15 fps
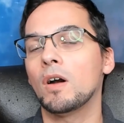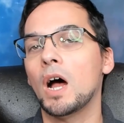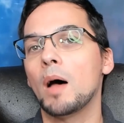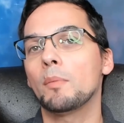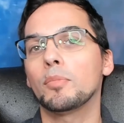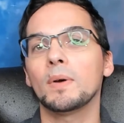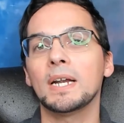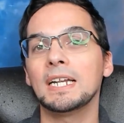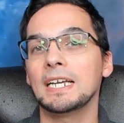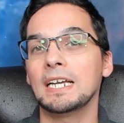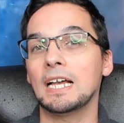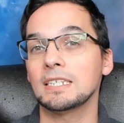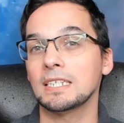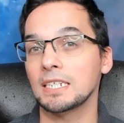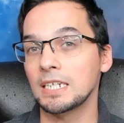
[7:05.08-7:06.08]

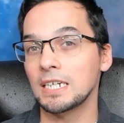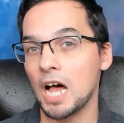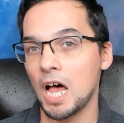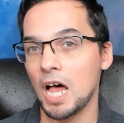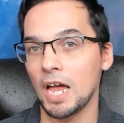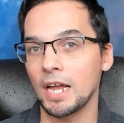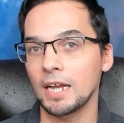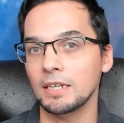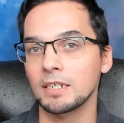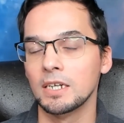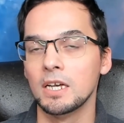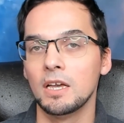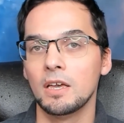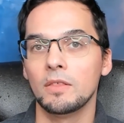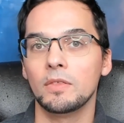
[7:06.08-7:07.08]
operating as a guide
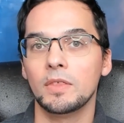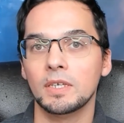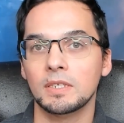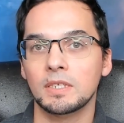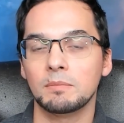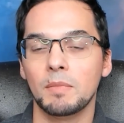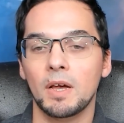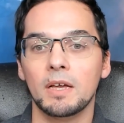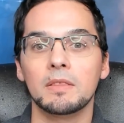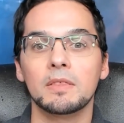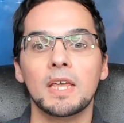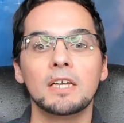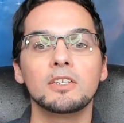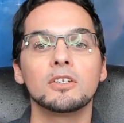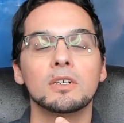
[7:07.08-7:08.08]
this
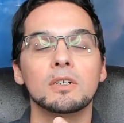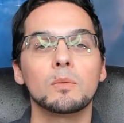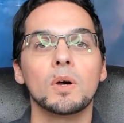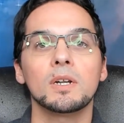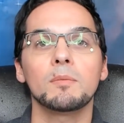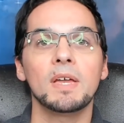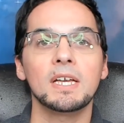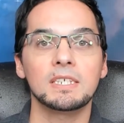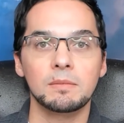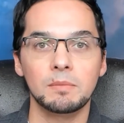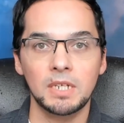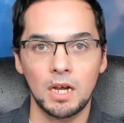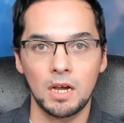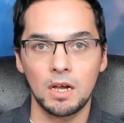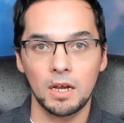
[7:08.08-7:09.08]
month, and you're going to want to make some
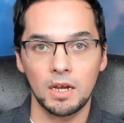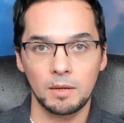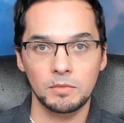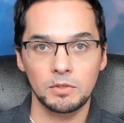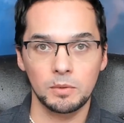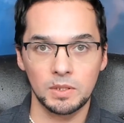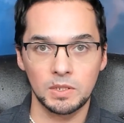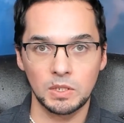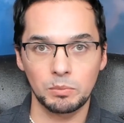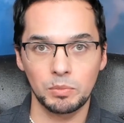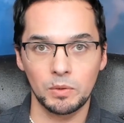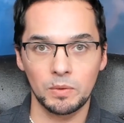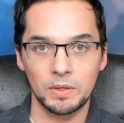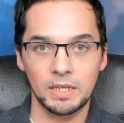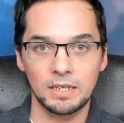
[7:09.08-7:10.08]
time to
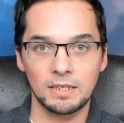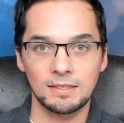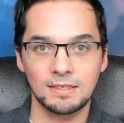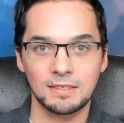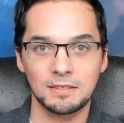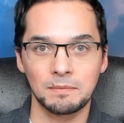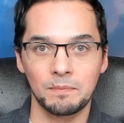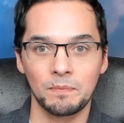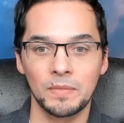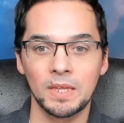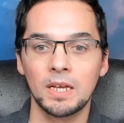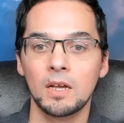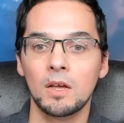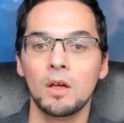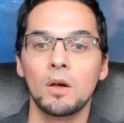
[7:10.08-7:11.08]
explore this.
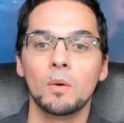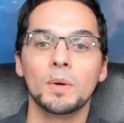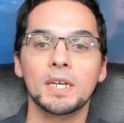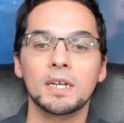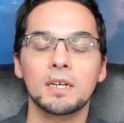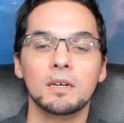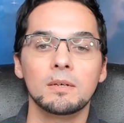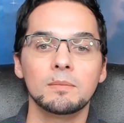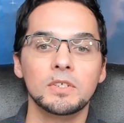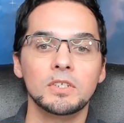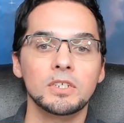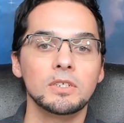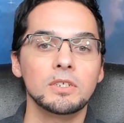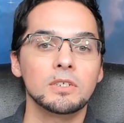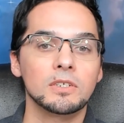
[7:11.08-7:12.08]
When it comes
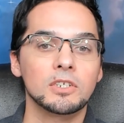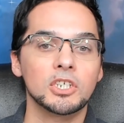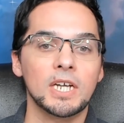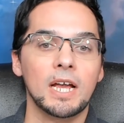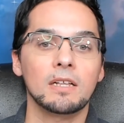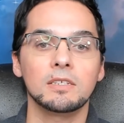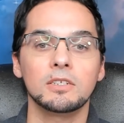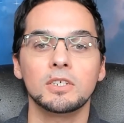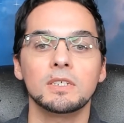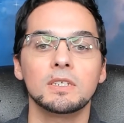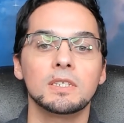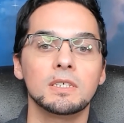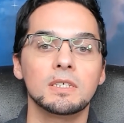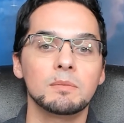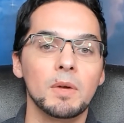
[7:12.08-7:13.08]
to your
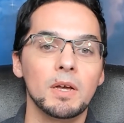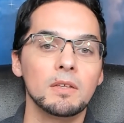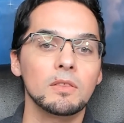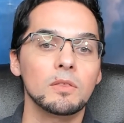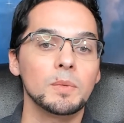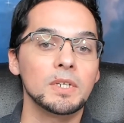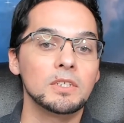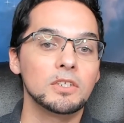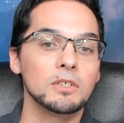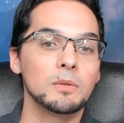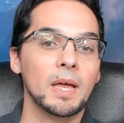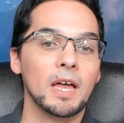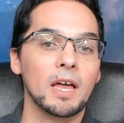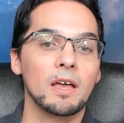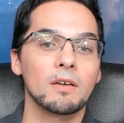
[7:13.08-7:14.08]
challenges this month, we do
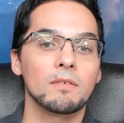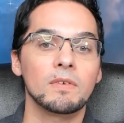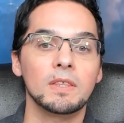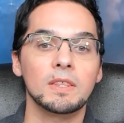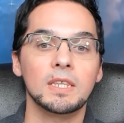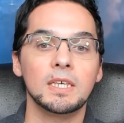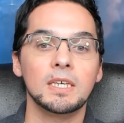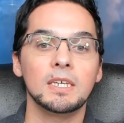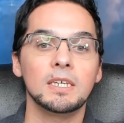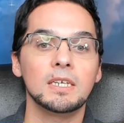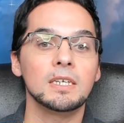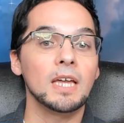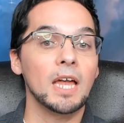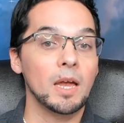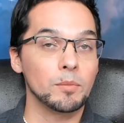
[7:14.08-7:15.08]
have
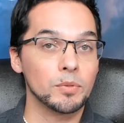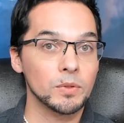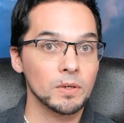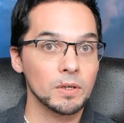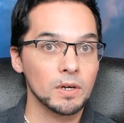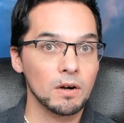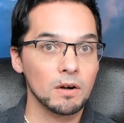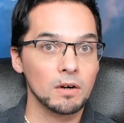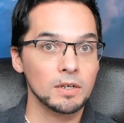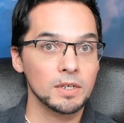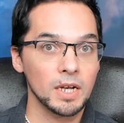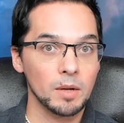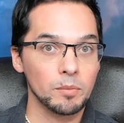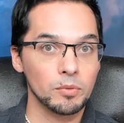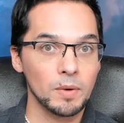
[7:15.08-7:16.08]
the Emperor card
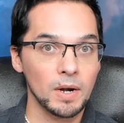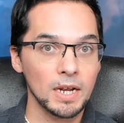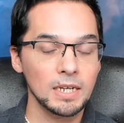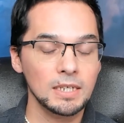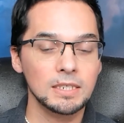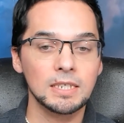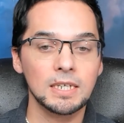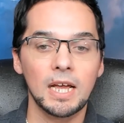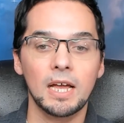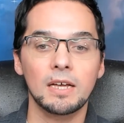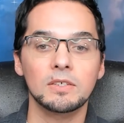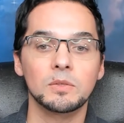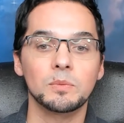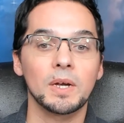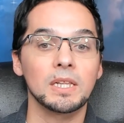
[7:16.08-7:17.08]
upright,
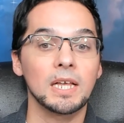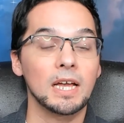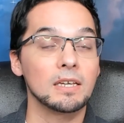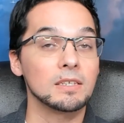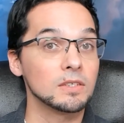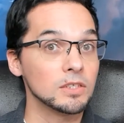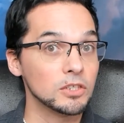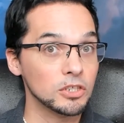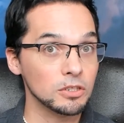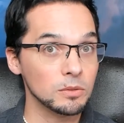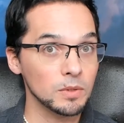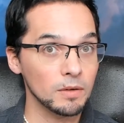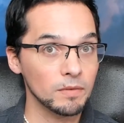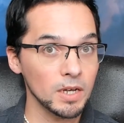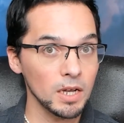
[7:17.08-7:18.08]
as well as the
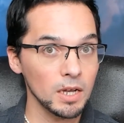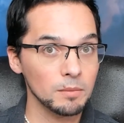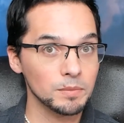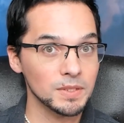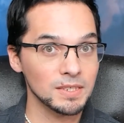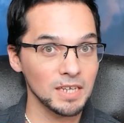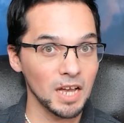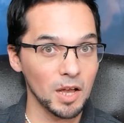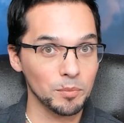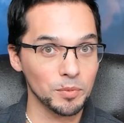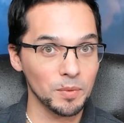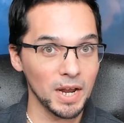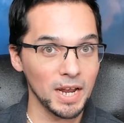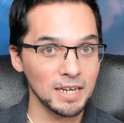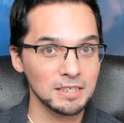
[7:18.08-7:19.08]
Two of Cups
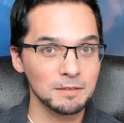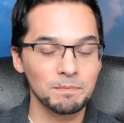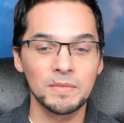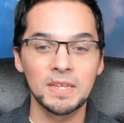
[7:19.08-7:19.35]
upright.